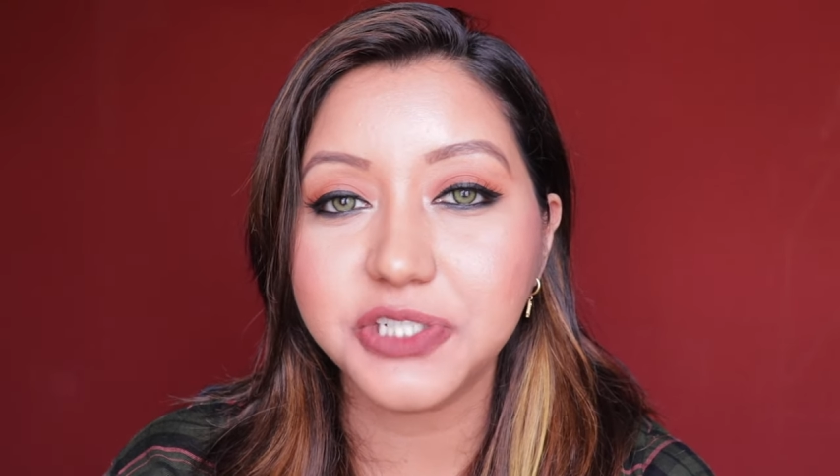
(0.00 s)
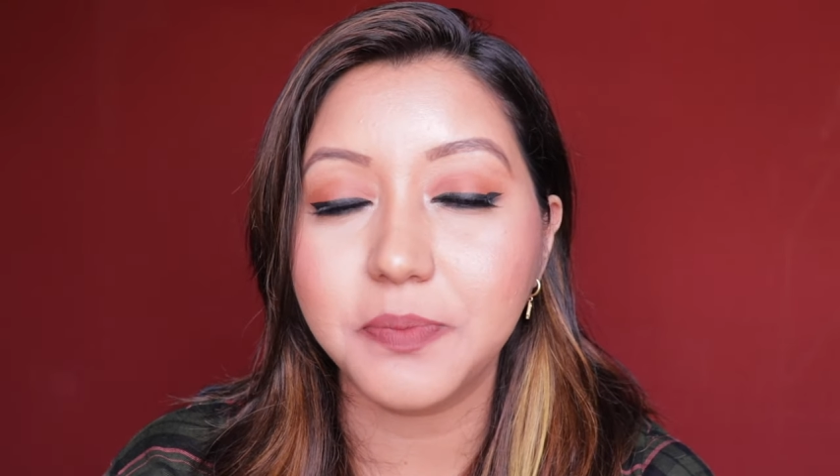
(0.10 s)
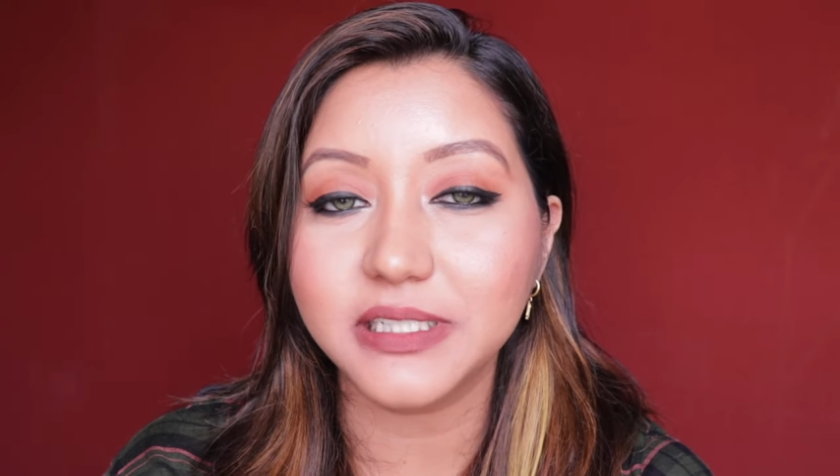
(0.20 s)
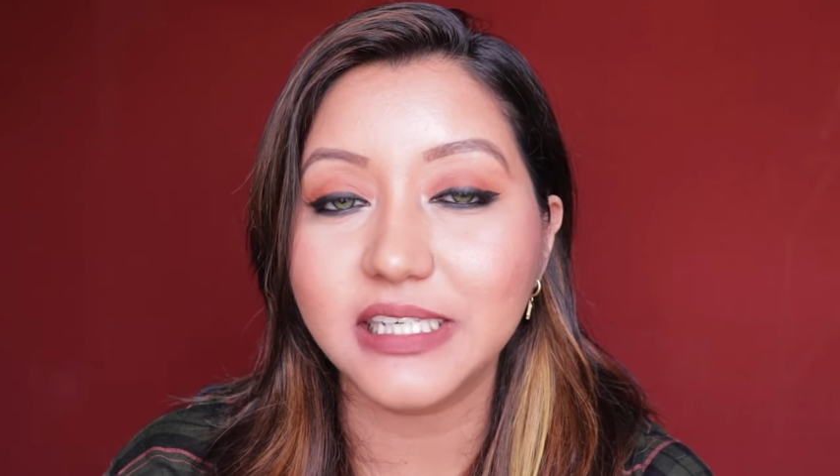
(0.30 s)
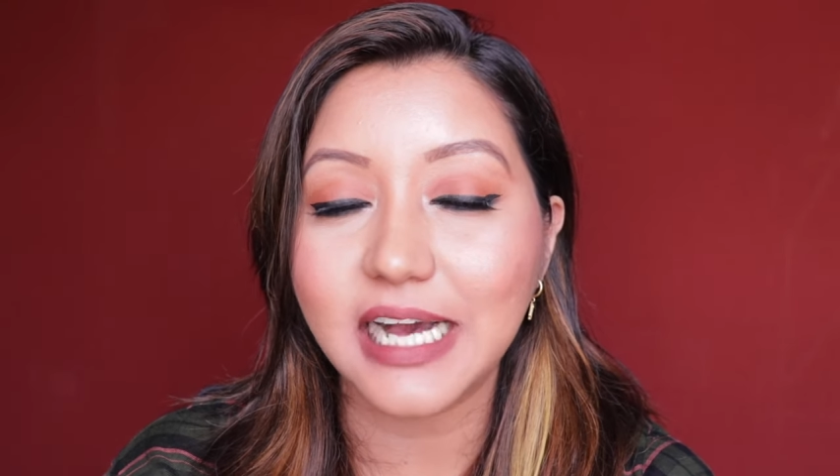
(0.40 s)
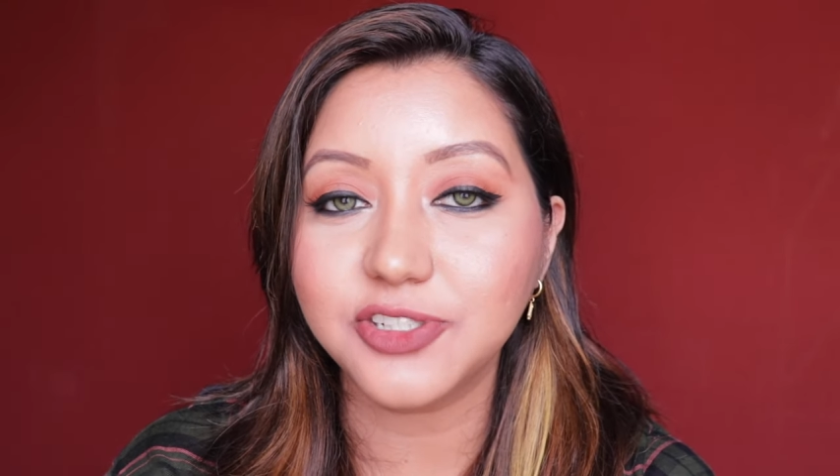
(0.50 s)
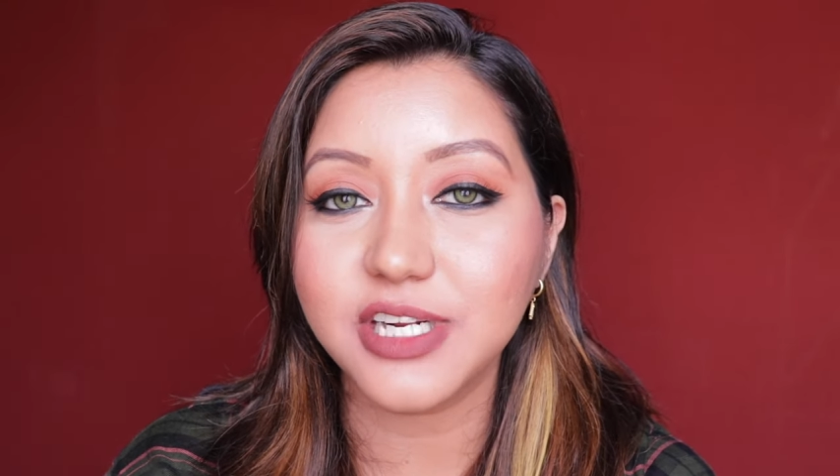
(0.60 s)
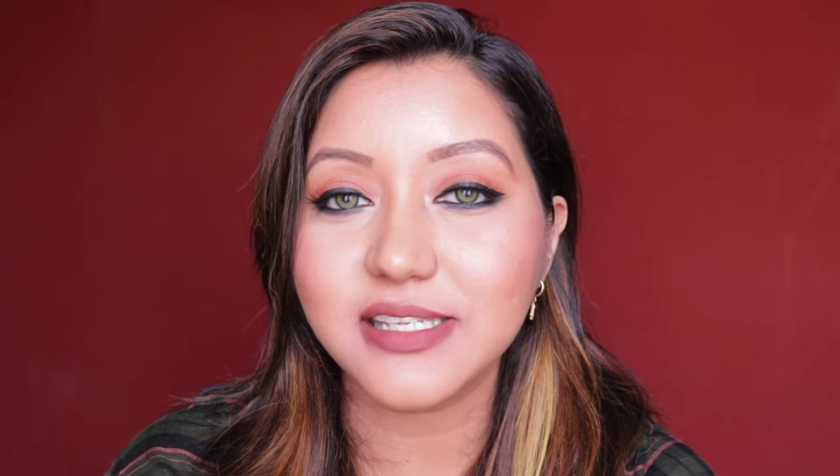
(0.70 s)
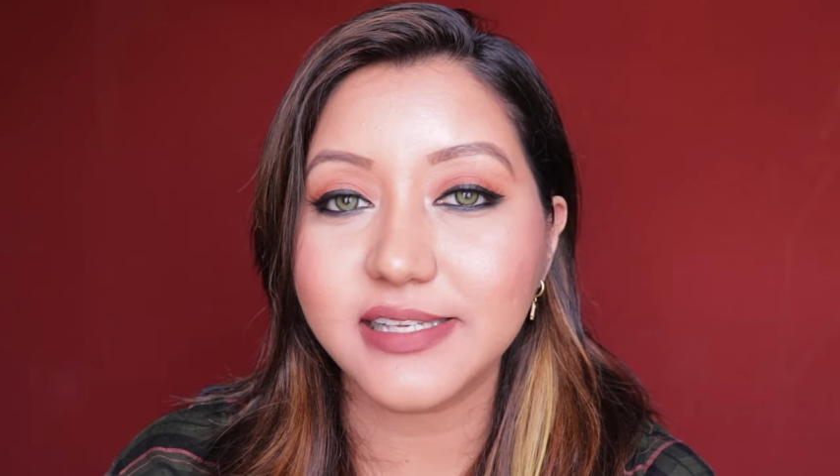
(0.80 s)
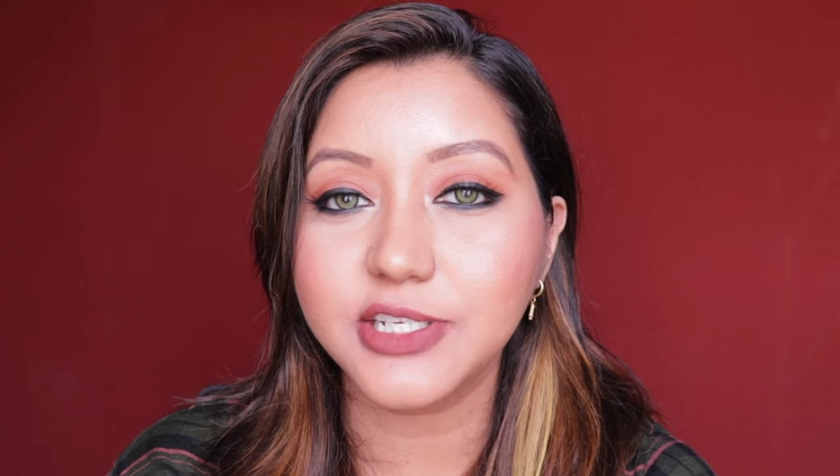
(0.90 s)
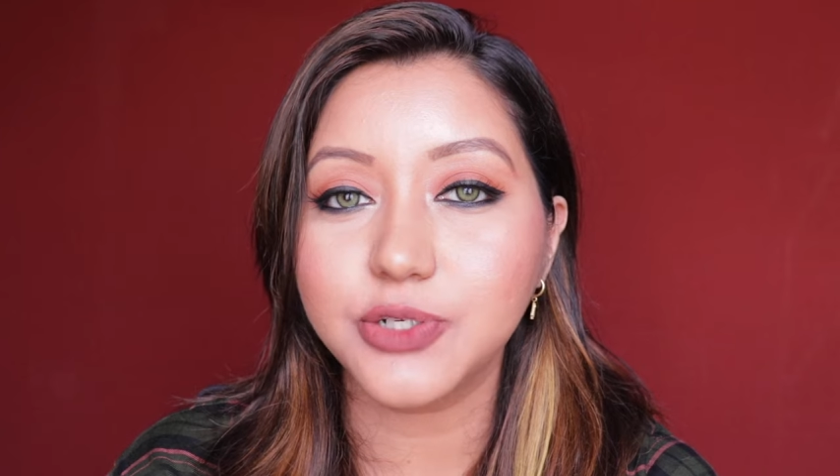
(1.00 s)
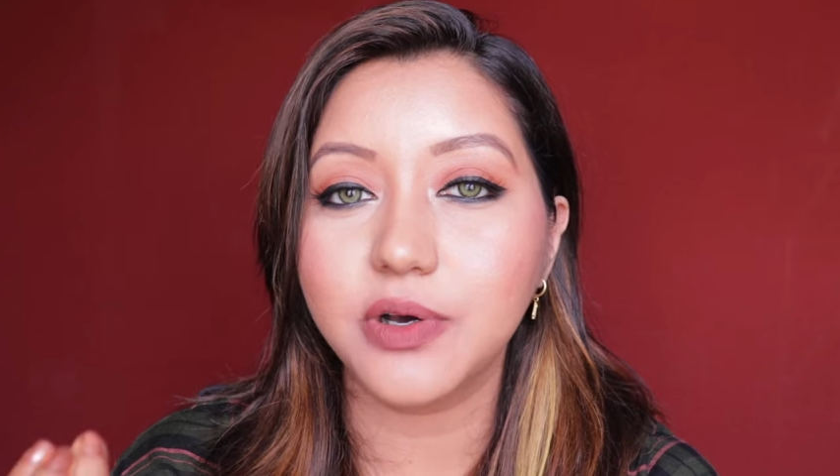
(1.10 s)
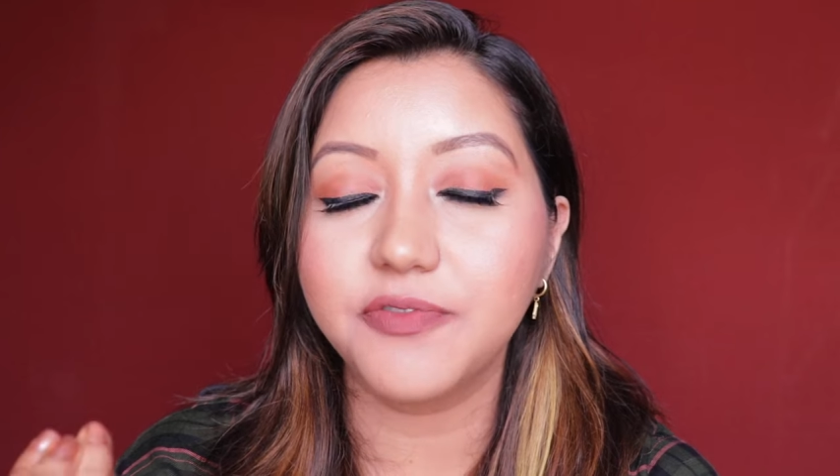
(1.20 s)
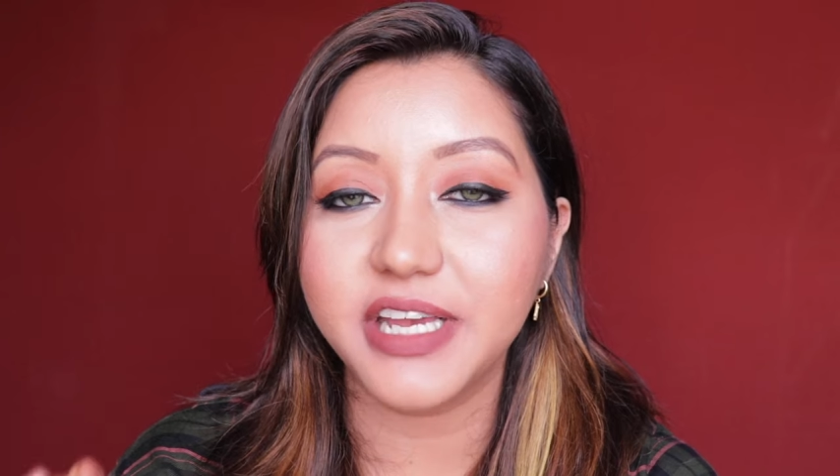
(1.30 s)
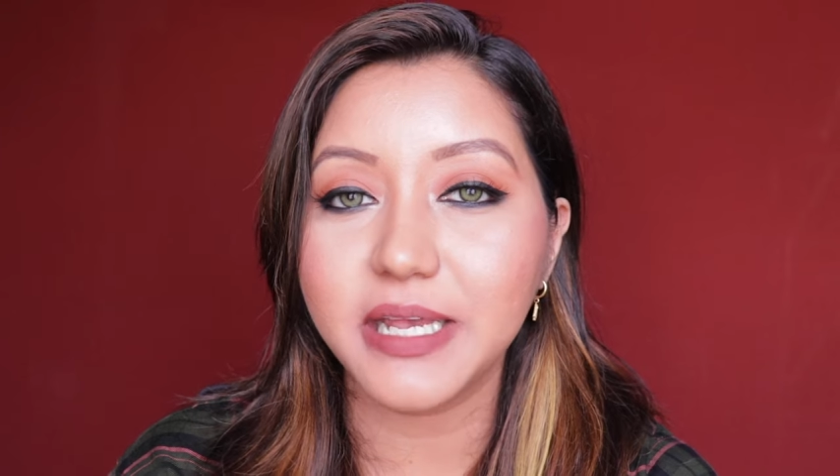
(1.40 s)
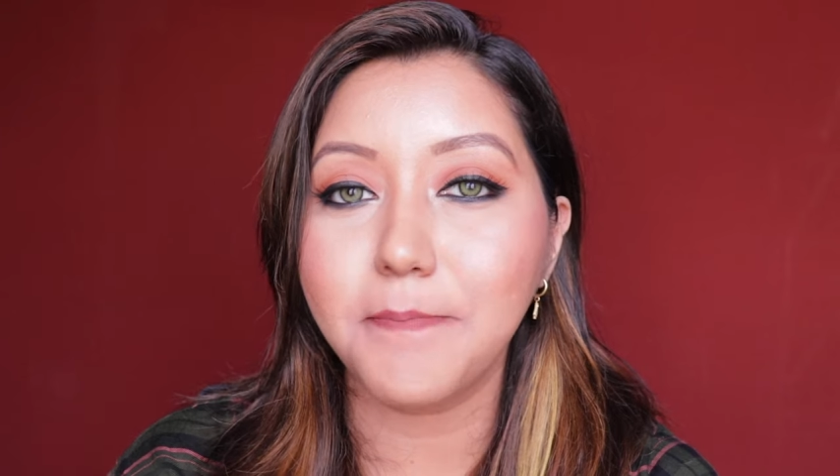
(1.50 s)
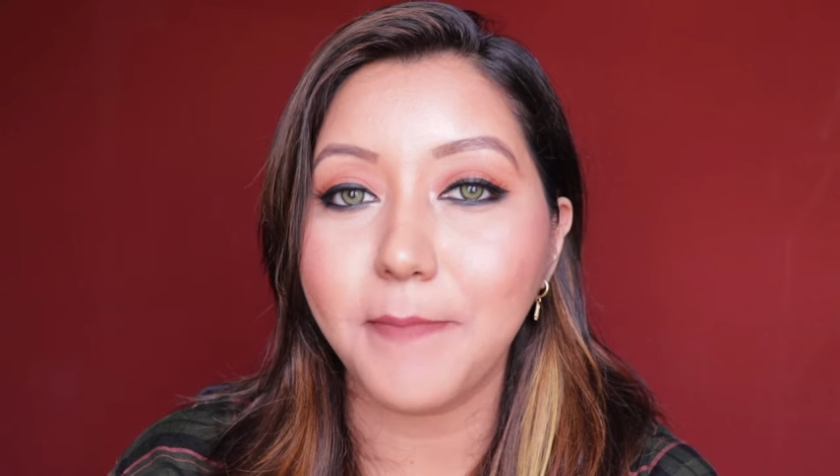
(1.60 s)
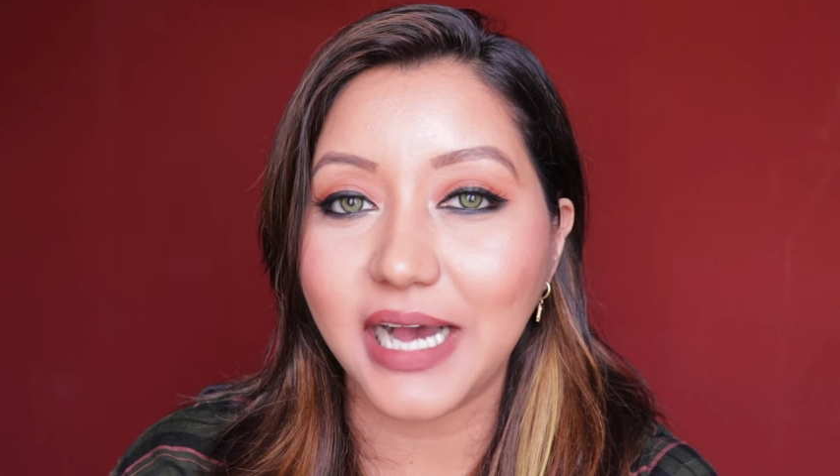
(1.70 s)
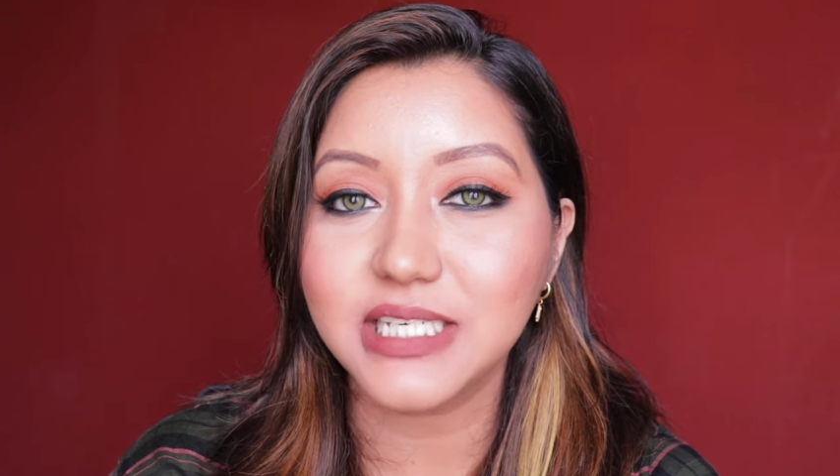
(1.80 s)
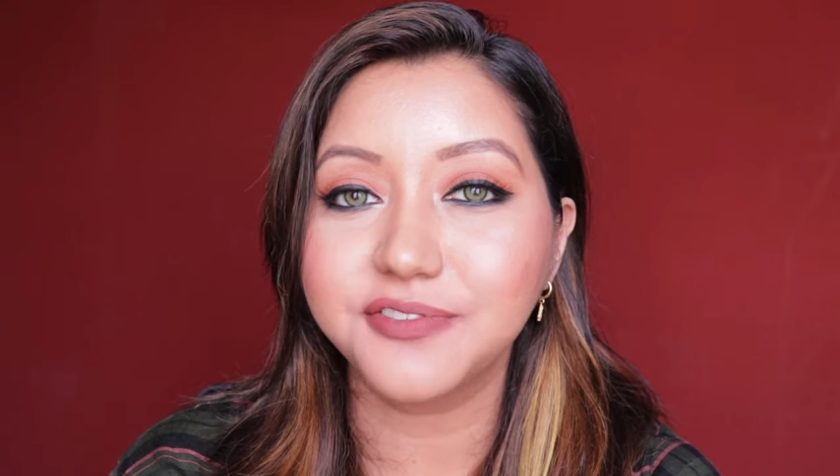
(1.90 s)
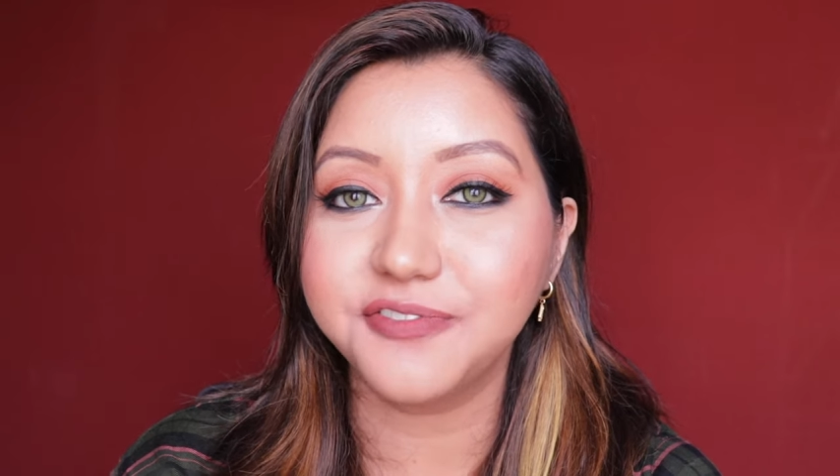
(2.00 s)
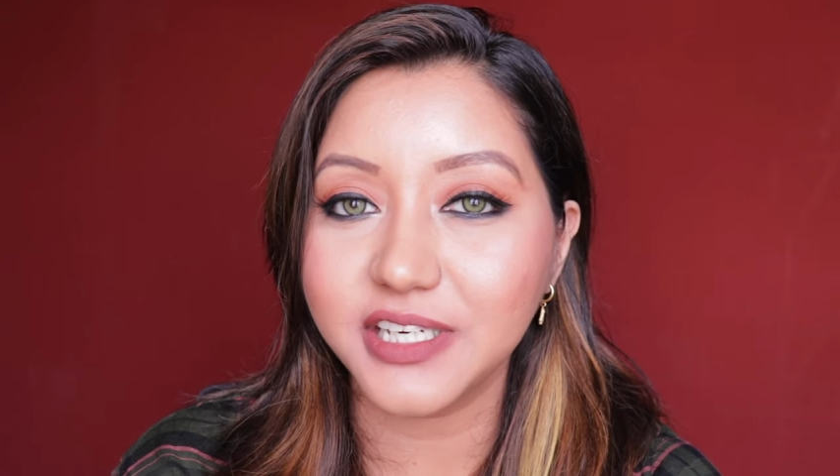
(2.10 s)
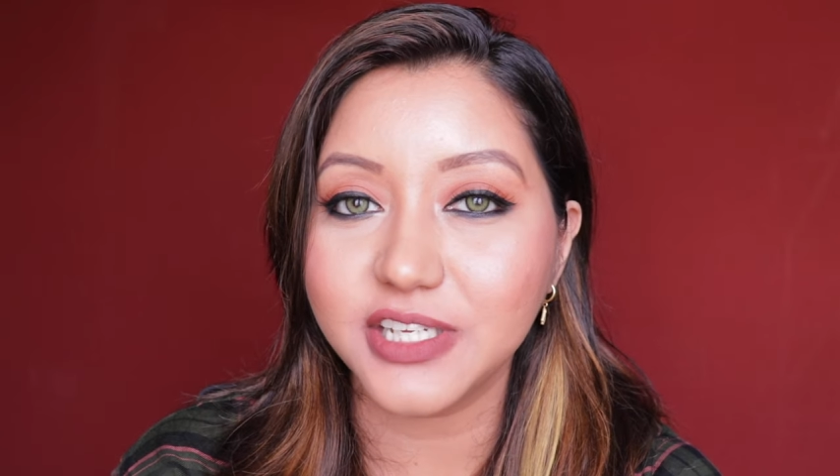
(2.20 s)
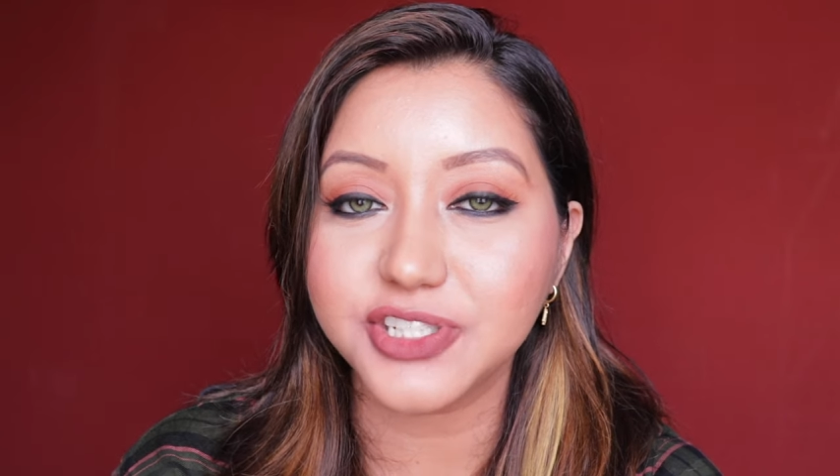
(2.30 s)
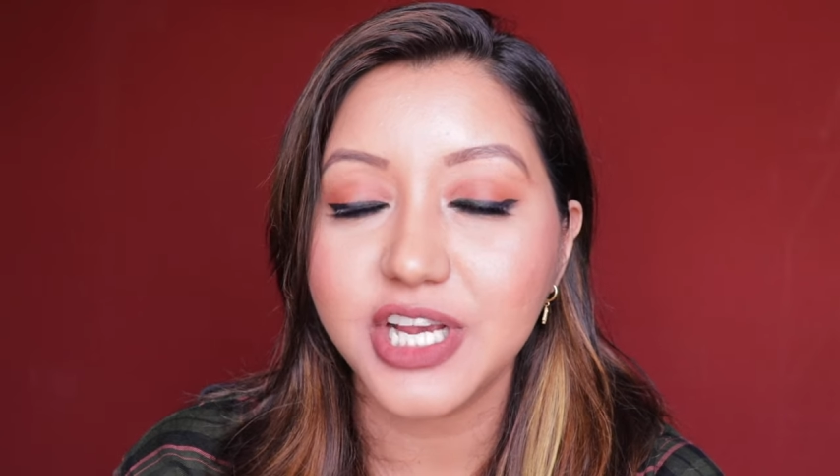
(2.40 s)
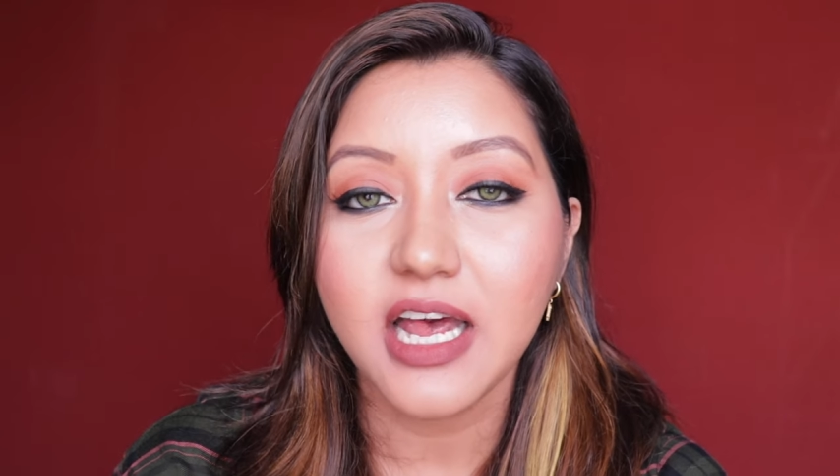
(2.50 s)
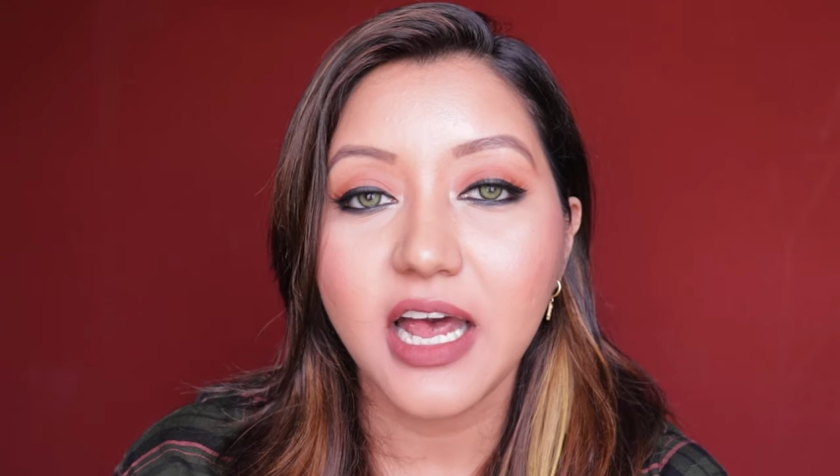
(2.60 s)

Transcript: but it actually set to a very matte finish,